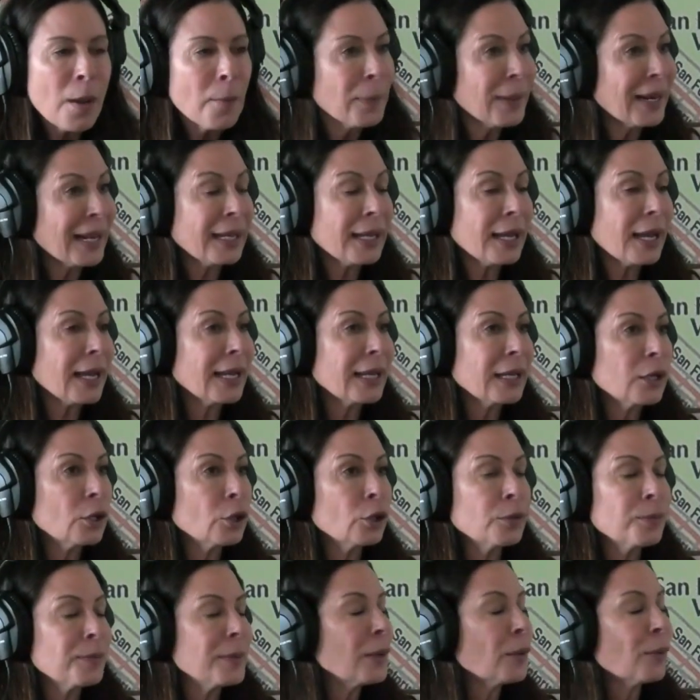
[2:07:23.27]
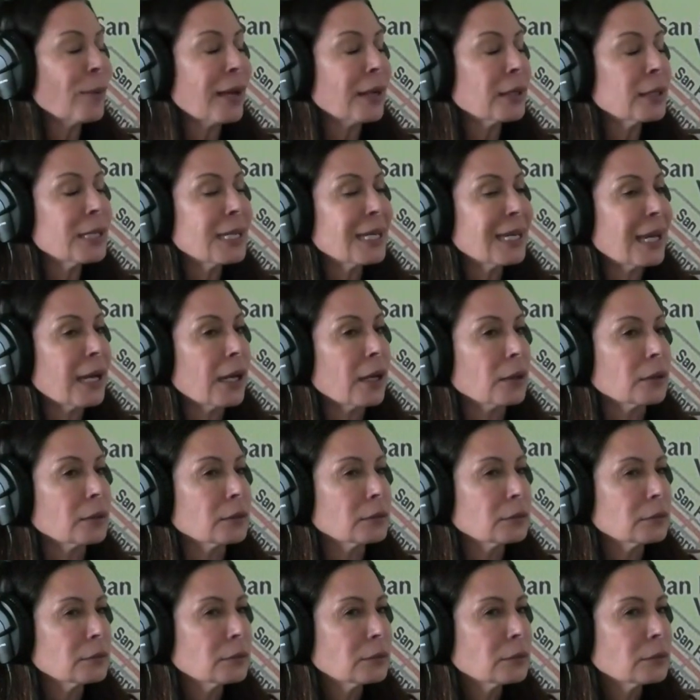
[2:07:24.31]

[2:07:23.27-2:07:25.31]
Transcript: But I couldn't be around it now.